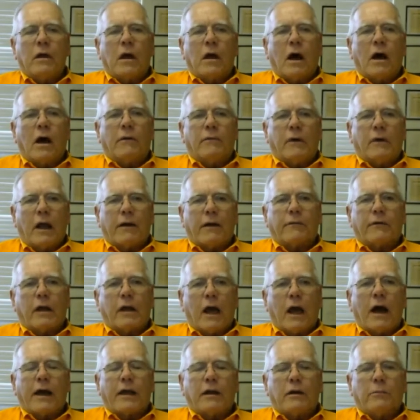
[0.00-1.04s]
of every
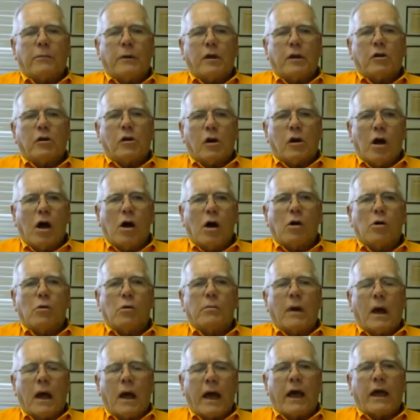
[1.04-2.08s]
item in your home
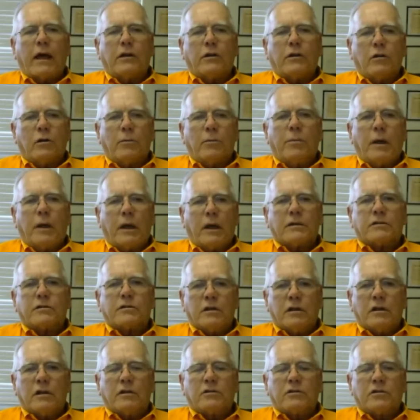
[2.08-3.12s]
and your
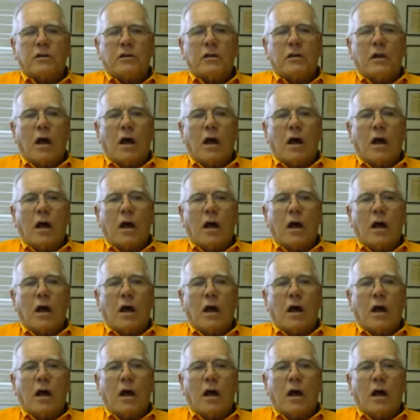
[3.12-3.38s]
business,